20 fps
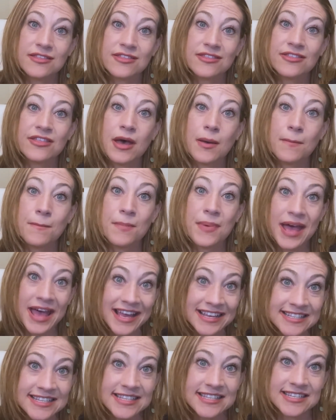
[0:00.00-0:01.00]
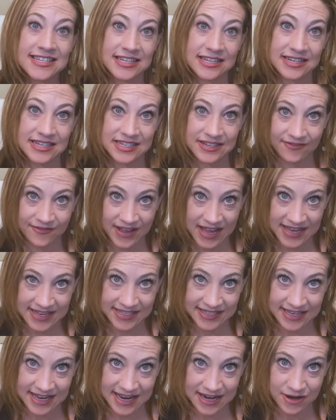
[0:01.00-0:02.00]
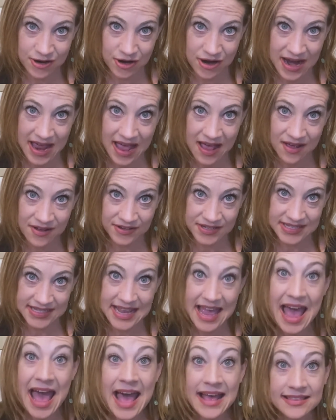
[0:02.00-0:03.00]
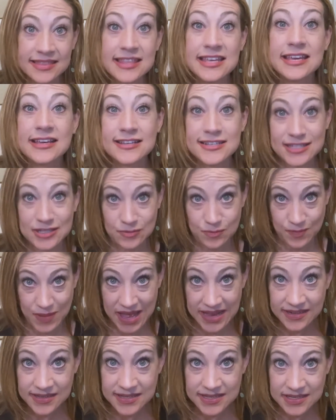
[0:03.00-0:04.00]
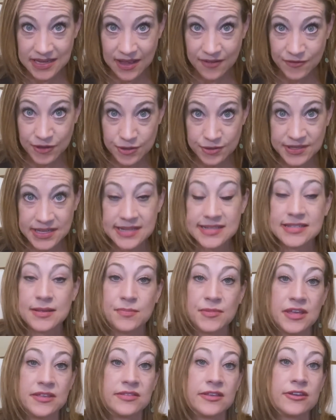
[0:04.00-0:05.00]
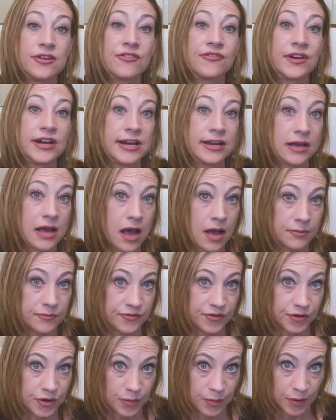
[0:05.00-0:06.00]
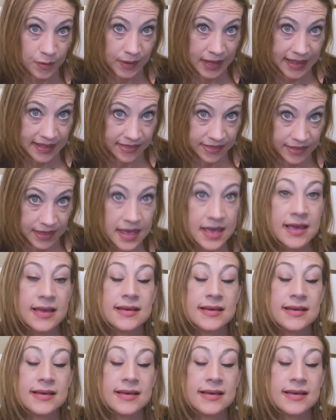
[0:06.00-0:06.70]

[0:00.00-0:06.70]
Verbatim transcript: the best device in your house at the expense of using something that you're very comfortable with.